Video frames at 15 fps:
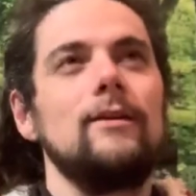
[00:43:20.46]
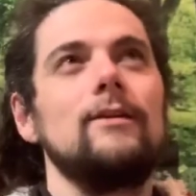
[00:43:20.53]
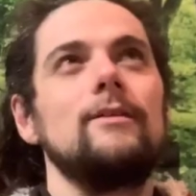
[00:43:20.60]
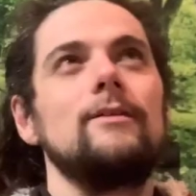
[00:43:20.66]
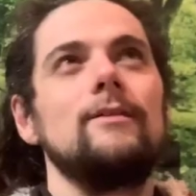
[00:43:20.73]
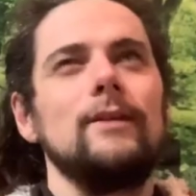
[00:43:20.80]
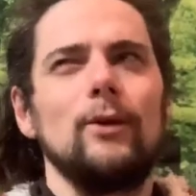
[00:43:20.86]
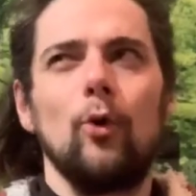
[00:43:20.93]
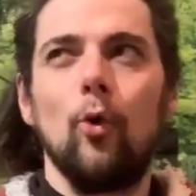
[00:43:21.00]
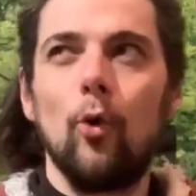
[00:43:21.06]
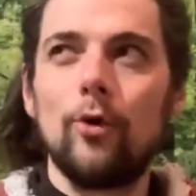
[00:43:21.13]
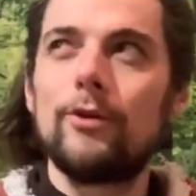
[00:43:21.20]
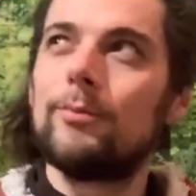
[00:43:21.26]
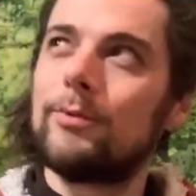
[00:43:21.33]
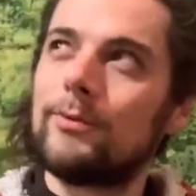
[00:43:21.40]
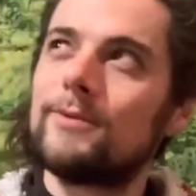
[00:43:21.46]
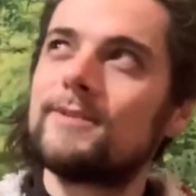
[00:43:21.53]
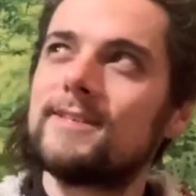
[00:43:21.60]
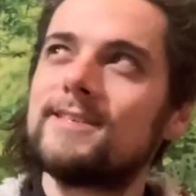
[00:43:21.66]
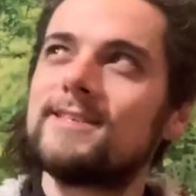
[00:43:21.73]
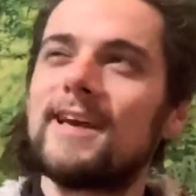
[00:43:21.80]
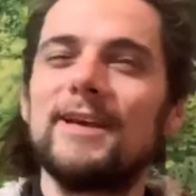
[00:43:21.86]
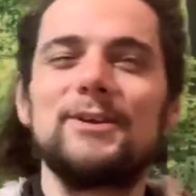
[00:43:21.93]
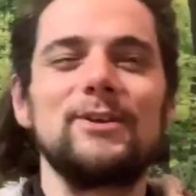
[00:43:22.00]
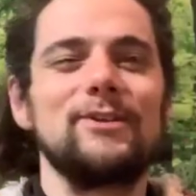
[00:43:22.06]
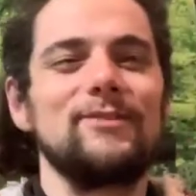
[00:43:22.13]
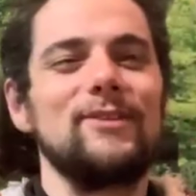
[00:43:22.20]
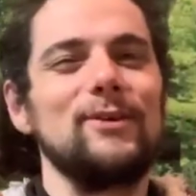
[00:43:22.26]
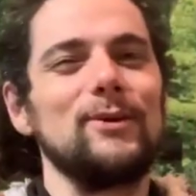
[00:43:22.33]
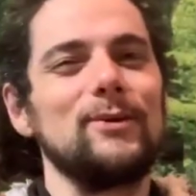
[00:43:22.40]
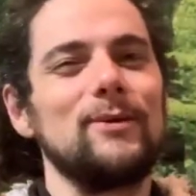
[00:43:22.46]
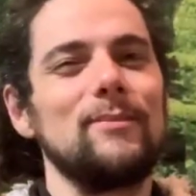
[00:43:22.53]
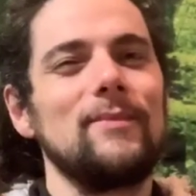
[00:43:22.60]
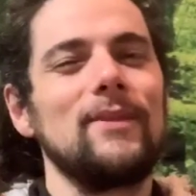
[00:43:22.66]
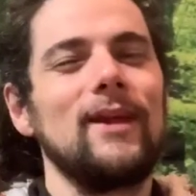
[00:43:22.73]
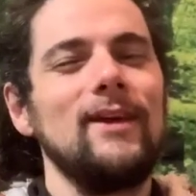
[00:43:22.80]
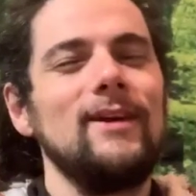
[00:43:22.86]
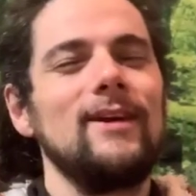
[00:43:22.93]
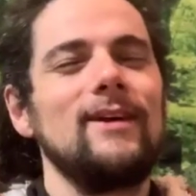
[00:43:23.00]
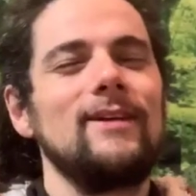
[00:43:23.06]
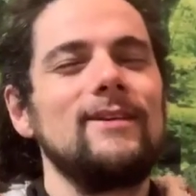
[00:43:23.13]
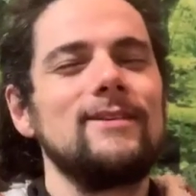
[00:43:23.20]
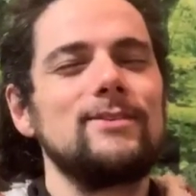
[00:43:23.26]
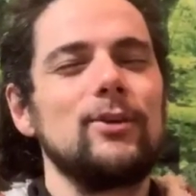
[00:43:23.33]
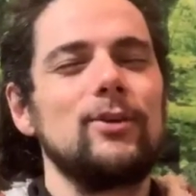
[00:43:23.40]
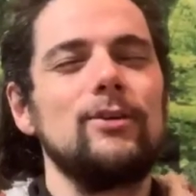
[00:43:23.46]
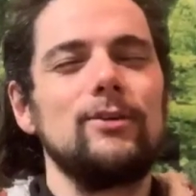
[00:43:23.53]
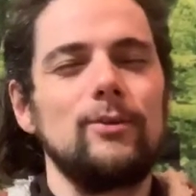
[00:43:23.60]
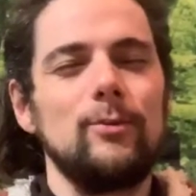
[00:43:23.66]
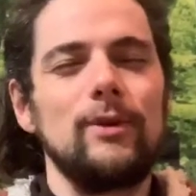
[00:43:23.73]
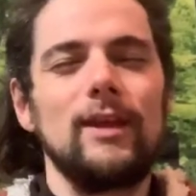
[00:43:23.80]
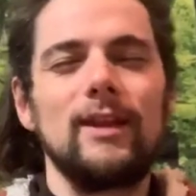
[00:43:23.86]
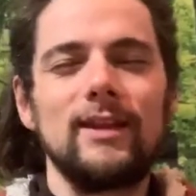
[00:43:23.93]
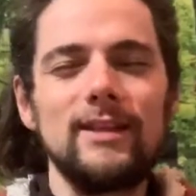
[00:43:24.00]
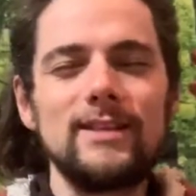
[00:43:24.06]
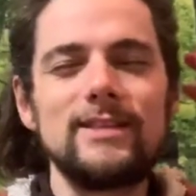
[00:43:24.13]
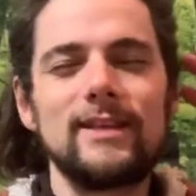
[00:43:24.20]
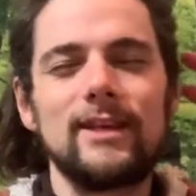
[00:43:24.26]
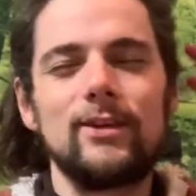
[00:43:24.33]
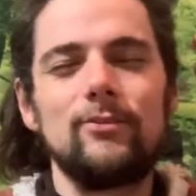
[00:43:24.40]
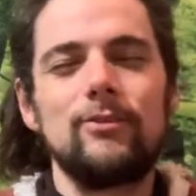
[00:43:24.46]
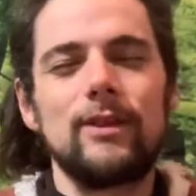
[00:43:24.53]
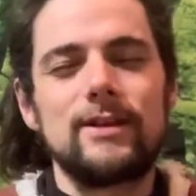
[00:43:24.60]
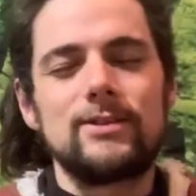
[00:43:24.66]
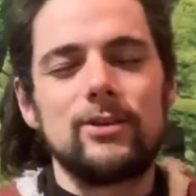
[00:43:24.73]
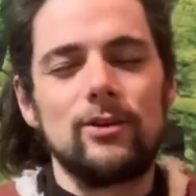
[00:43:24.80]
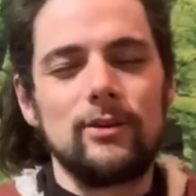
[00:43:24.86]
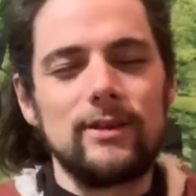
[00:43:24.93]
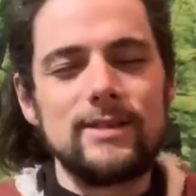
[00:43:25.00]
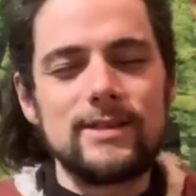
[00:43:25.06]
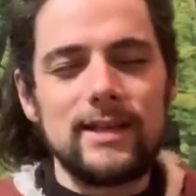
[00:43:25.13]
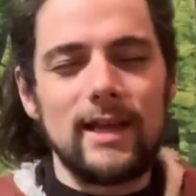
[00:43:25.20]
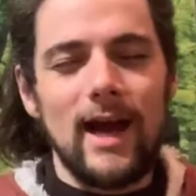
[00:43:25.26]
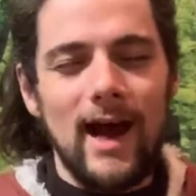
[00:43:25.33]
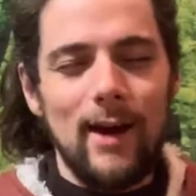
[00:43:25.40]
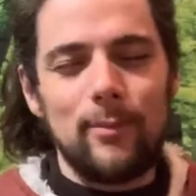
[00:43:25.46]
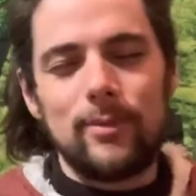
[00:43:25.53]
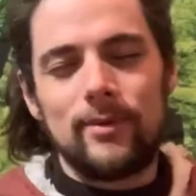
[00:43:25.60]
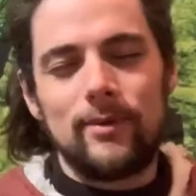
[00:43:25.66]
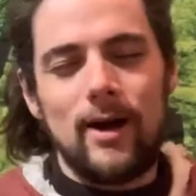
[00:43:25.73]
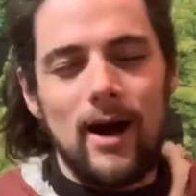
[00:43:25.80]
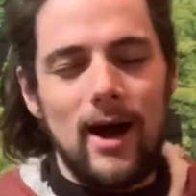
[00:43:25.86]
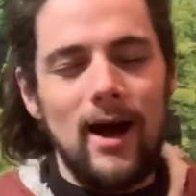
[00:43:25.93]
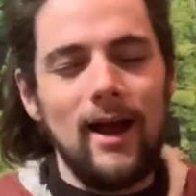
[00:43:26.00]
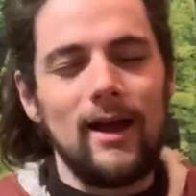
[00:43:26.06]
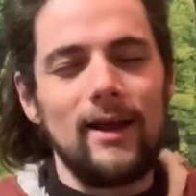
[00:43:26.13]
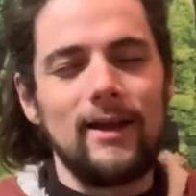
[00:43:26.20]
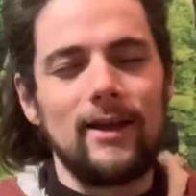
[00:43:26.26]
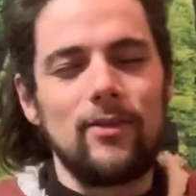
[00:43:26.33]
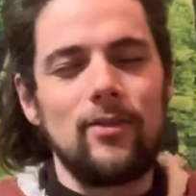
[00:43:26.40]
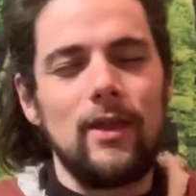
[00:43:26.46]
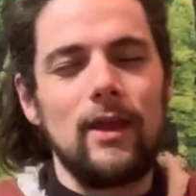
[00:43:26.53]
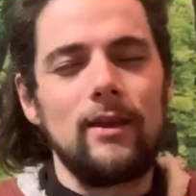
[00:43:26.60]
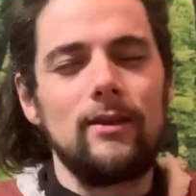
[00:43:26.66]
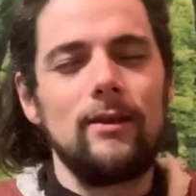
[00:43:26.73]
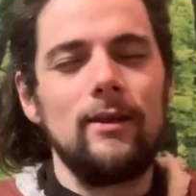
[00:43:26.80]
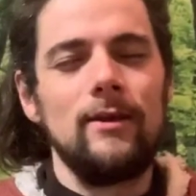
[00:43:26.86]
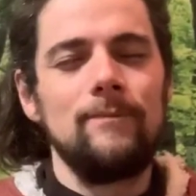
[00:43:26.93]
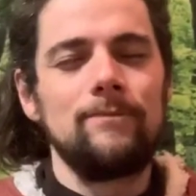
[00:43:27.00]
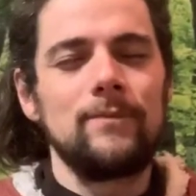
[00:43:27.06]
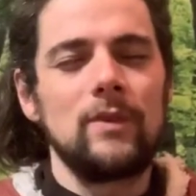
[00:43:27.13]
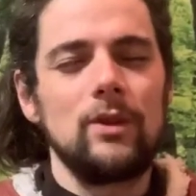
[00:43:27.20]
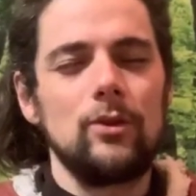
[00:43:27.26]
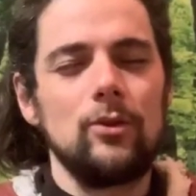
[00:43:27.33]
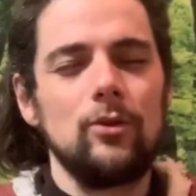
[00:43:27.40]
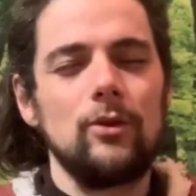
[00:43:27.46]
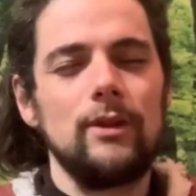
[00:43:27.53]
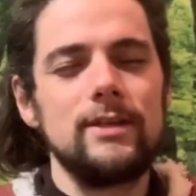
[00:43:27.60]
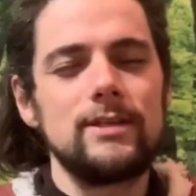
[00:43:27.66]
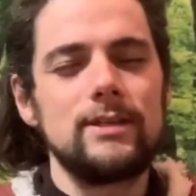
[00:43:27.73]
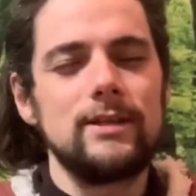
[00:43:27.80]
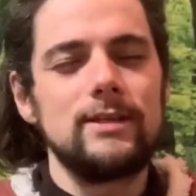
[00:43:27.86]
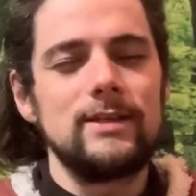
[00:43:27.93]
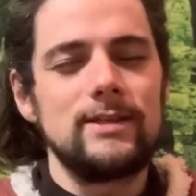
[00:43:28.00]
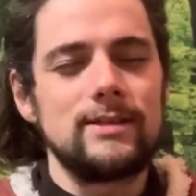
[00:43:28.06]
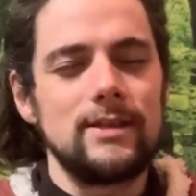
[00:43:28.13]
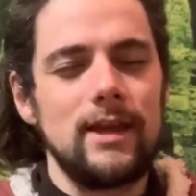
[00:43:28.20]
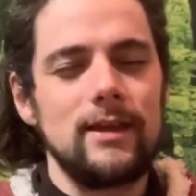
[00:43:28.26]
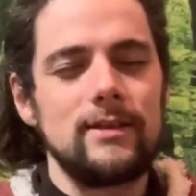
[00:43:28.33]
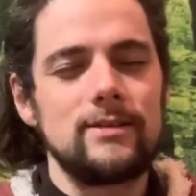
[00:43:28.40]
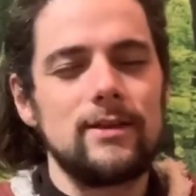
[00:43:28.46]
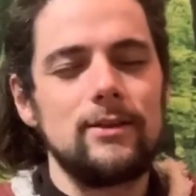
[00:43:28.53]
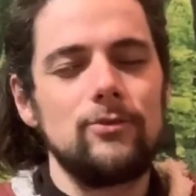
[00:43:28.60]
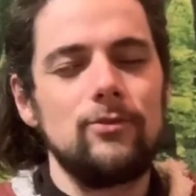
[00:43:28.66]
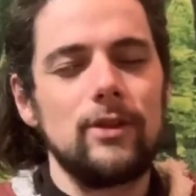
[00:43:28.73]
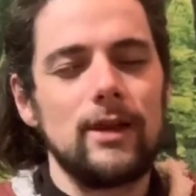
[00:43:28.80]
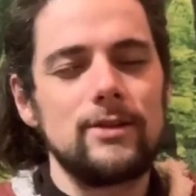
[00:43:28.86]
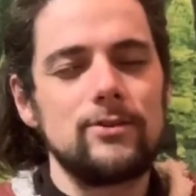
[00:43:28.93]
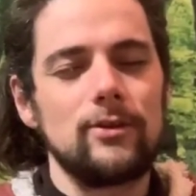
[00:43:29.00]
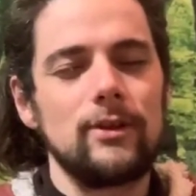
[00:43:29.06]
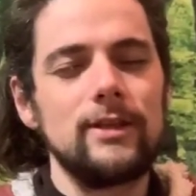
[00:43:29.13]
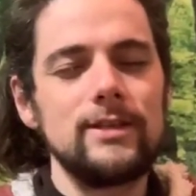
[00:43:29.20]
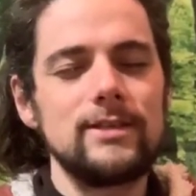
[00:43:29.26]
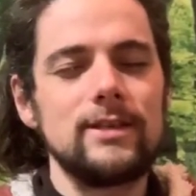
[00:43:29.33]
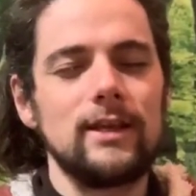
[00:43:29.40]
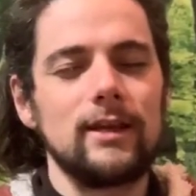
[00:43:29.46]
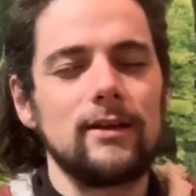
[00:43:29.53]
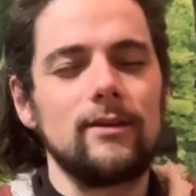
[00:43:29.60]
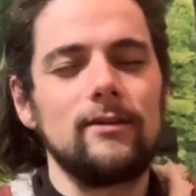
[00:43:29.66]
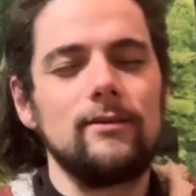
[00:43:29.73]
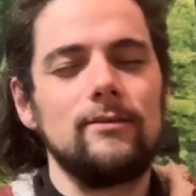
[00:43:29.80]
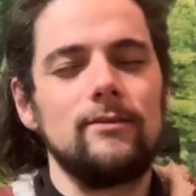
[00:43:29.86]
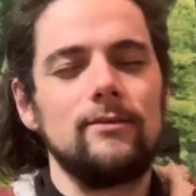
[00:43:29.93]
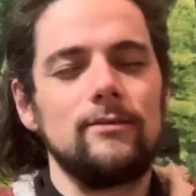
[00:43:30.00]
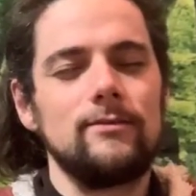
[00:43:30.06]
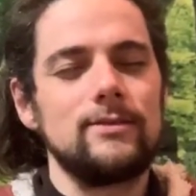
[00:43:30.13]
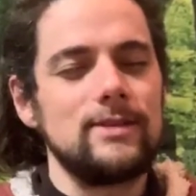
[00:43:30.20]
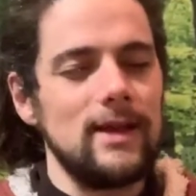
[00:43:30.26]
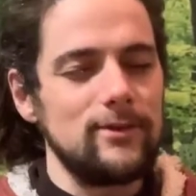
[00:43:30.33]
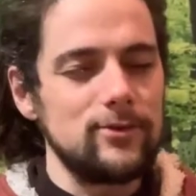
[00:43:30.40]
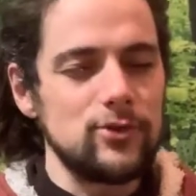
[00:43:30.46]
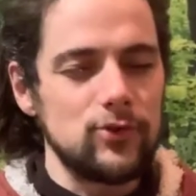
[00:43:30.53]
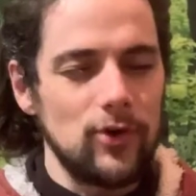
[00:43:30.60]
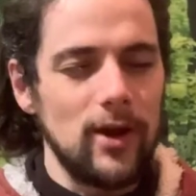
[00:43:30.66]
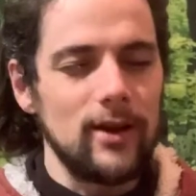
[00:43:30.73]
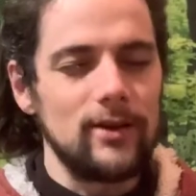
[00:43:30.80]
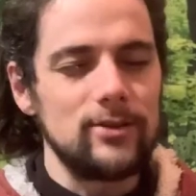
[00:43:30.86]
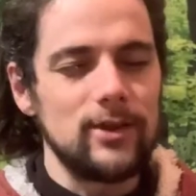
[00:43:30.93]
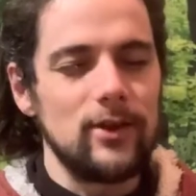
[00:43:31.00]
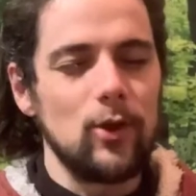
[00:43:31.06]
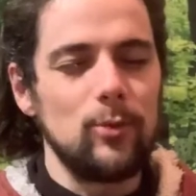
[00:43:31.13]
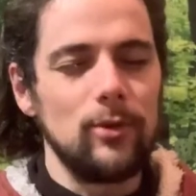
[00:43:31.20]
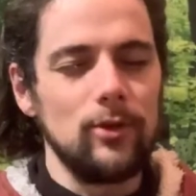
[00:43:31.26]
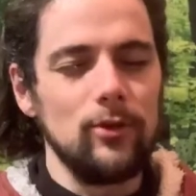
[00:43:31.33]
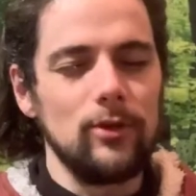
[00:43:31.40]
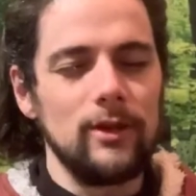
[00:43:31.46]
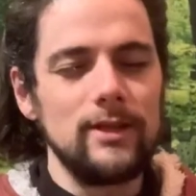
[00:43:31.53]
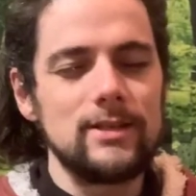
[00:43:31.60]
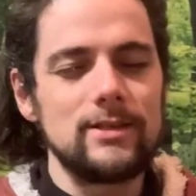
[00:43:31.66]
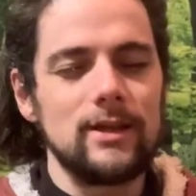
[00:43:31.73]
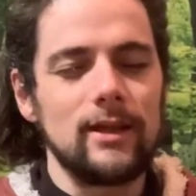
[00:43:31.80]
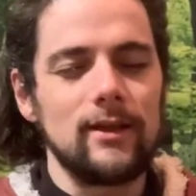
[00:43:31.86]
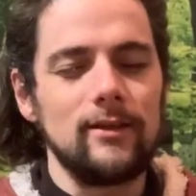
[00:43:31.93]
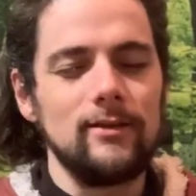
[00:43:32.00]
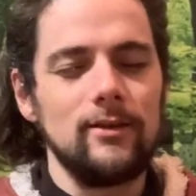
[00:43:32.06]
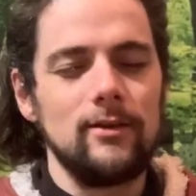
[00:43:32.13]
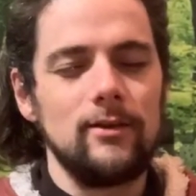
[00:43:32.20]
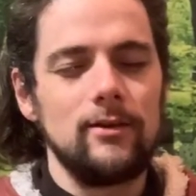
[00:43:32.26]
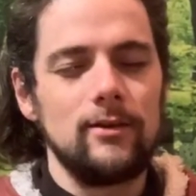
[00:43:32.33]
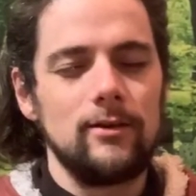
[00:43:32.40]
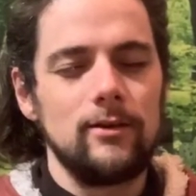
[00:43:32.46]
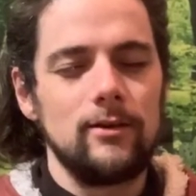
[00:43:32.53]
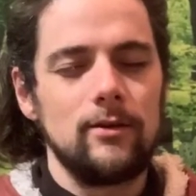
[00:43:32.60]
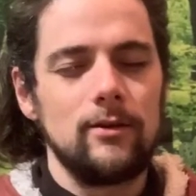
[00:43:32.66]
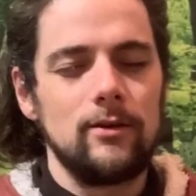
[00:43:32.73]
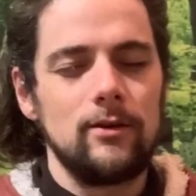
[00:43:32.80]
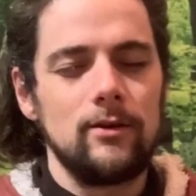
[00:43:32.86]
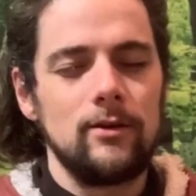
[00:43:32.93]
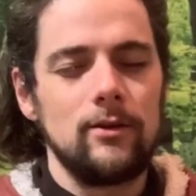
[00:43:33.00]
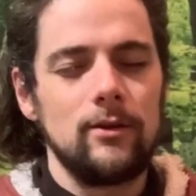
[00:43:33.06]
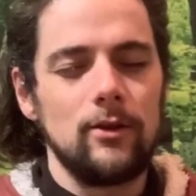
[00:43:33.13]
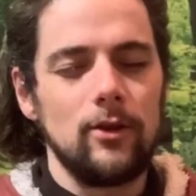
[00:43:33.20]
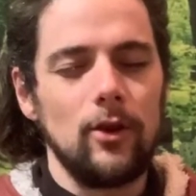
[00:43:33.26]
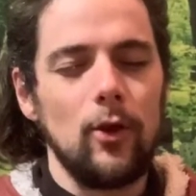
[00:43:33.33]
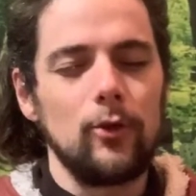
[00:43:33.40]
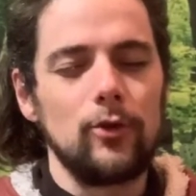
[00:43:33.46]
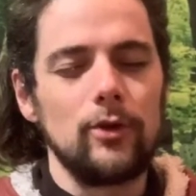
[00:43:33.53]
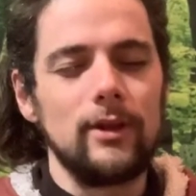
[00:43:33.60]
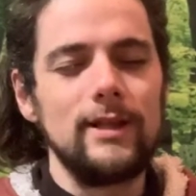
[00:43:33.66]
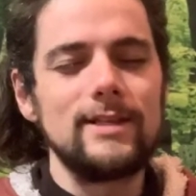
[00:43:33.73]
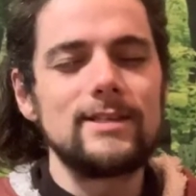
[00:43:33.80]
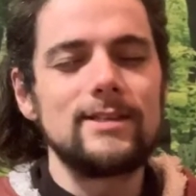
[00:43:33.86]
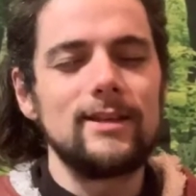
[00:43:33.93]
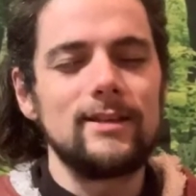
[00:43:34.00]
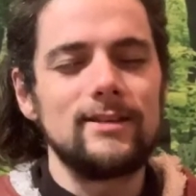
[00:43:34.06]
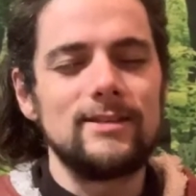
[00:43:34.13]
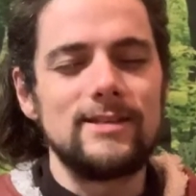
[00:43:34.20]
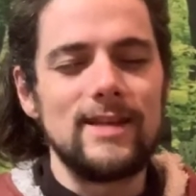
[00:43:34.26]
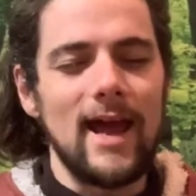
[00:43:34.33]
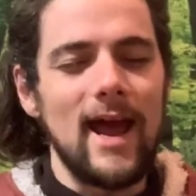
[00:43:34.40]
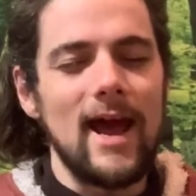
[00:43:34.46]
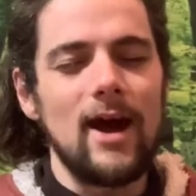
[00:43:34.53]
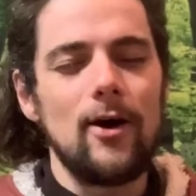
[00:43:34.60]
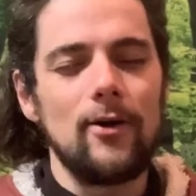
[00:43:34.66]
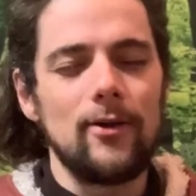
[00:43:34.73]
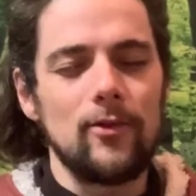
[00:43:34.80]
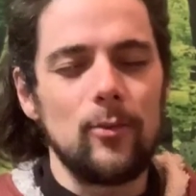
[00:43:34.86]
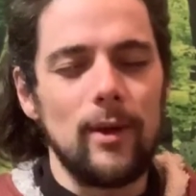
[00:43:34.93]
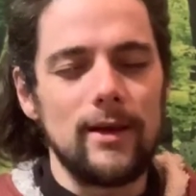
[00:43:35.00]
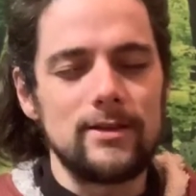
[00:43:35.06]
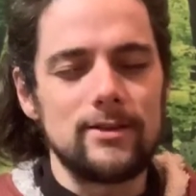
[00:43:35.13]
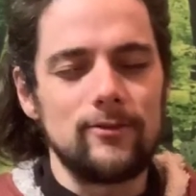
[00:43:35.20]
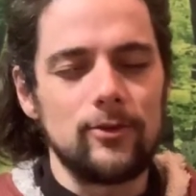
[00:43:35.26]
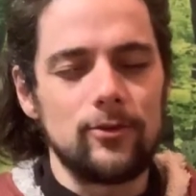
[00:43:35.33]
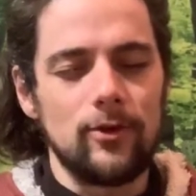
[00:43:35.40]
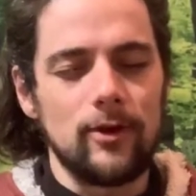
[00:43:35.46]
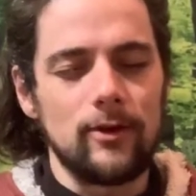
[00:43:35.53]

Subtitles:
the audible sensation of the orbit. So you begin listening, and you realize that you're listening up high, and then your listening descends, and then you realize you're listening. Sounds strange, I know, but you're listening low. You're listening down at the base of your trunk.